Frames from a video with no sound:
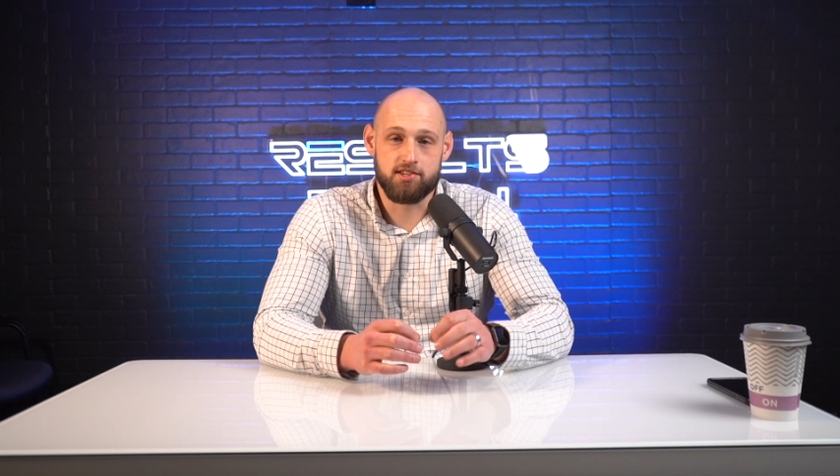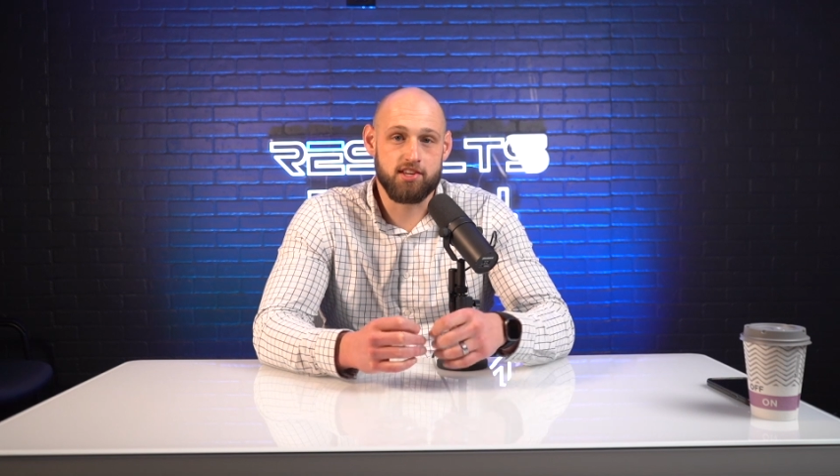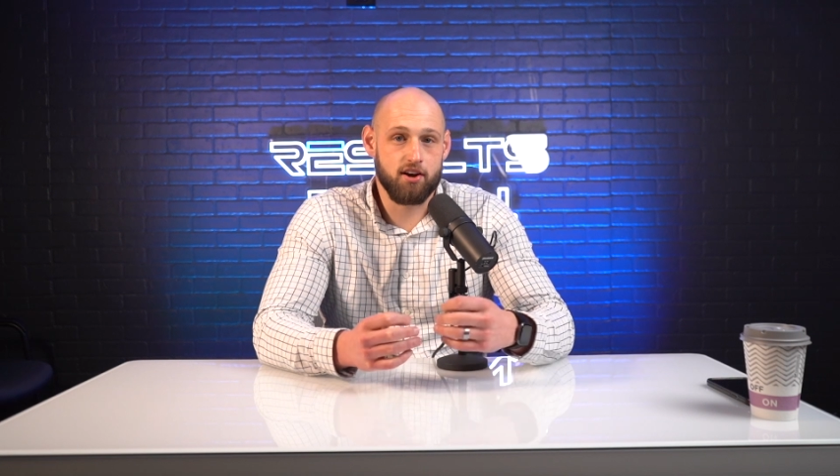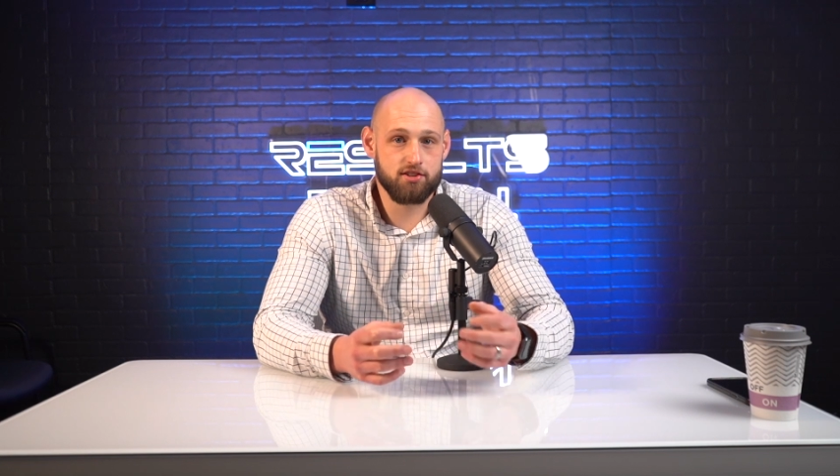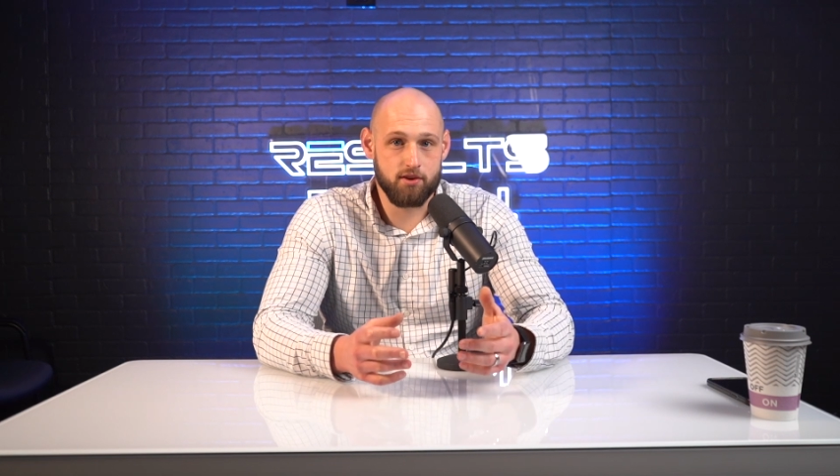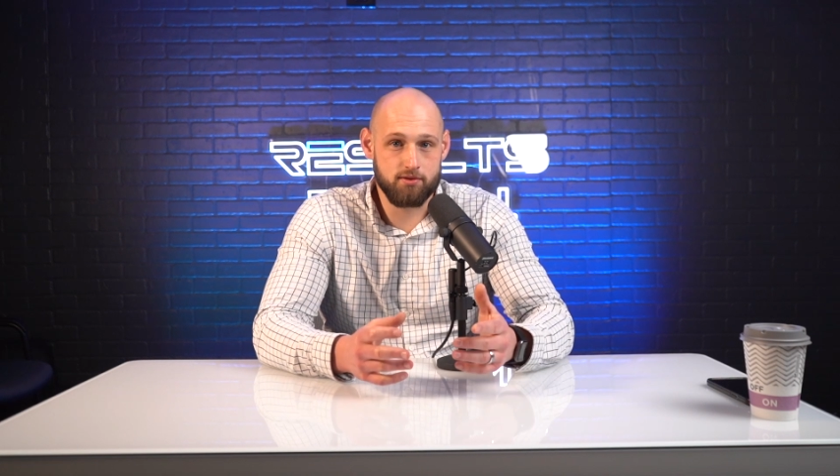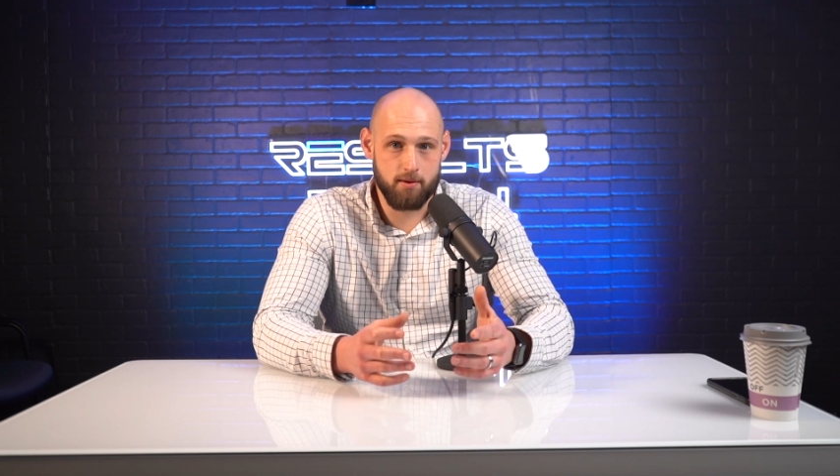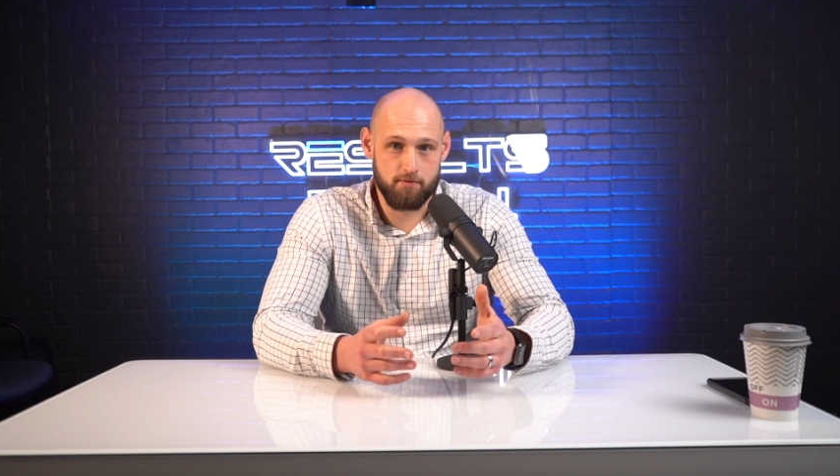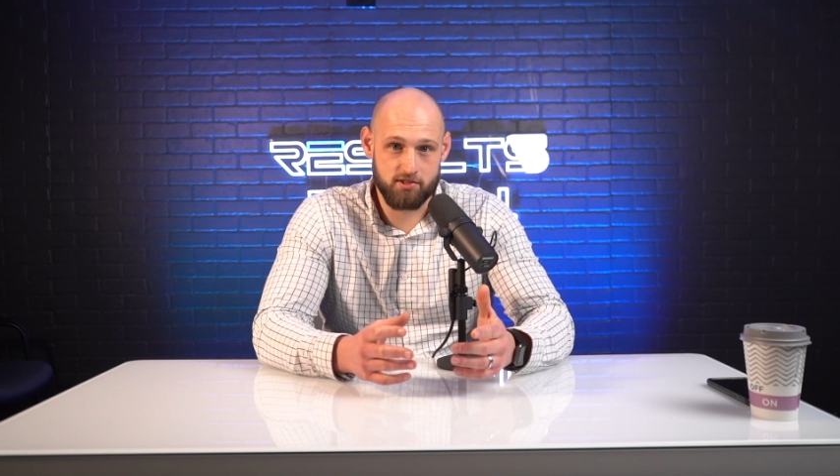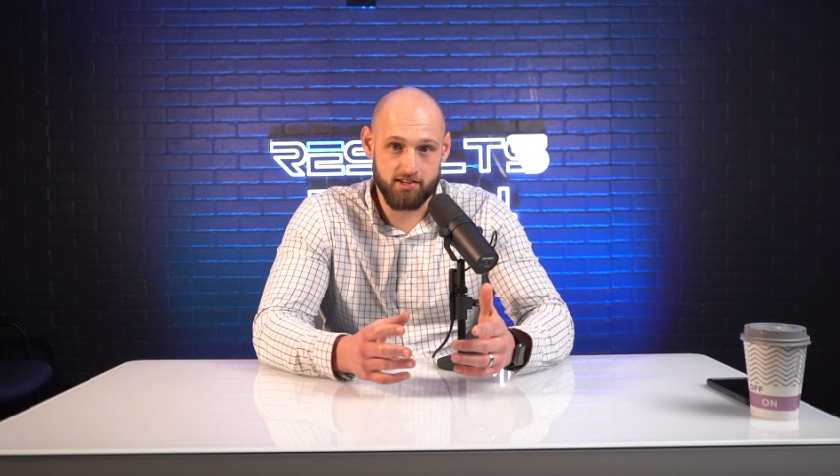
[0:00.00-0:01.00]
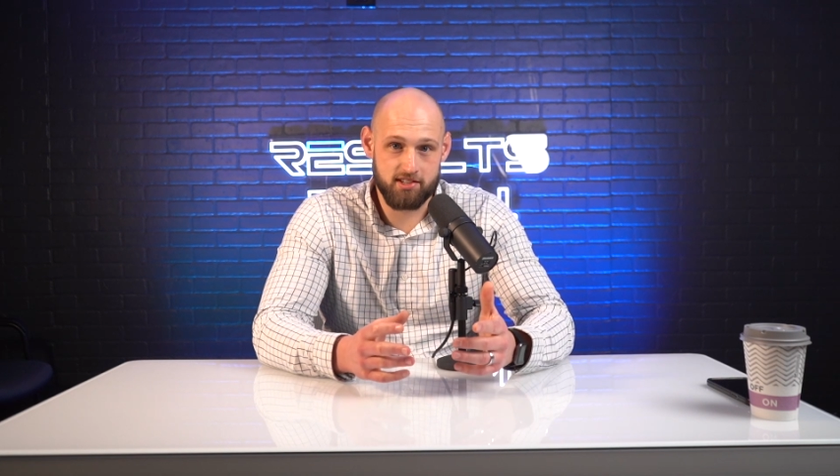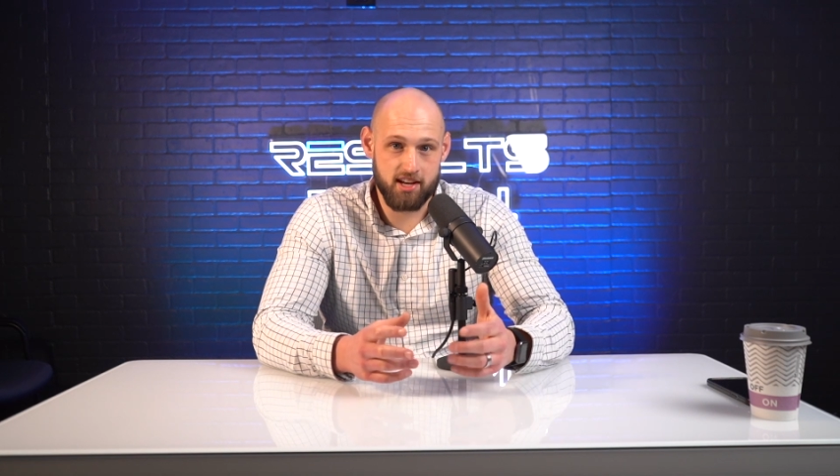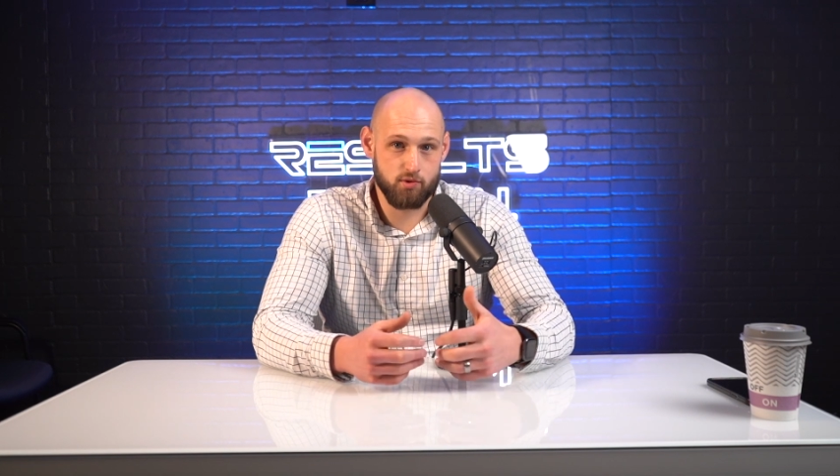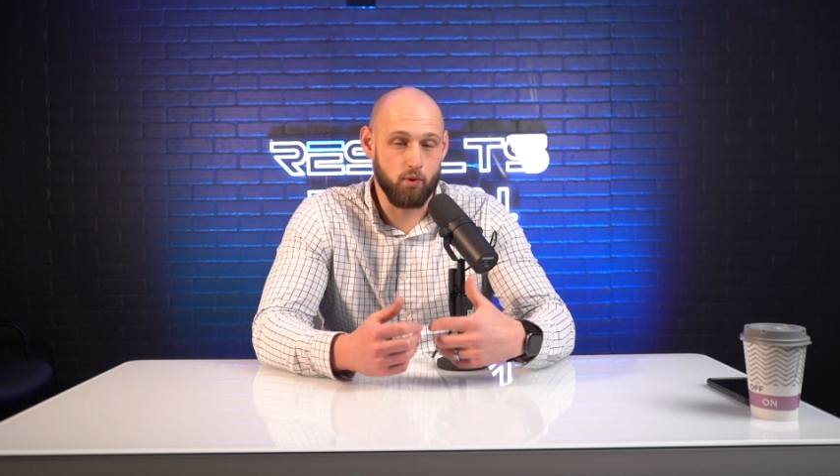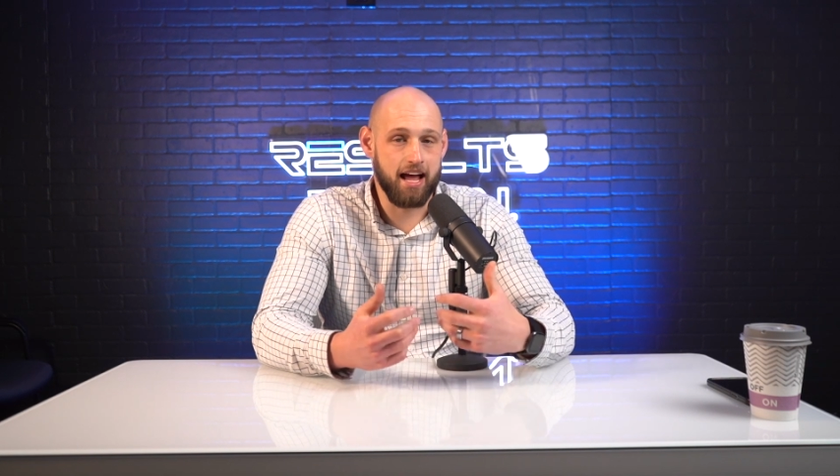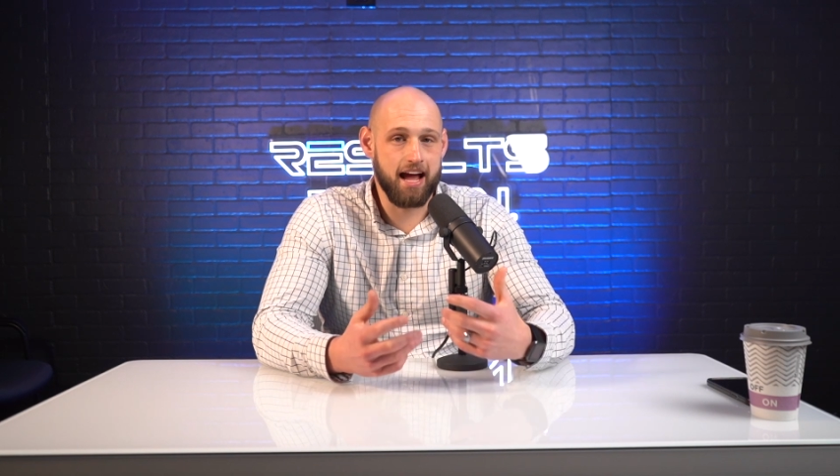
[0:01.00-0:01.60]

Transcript: to set ourselves up for success when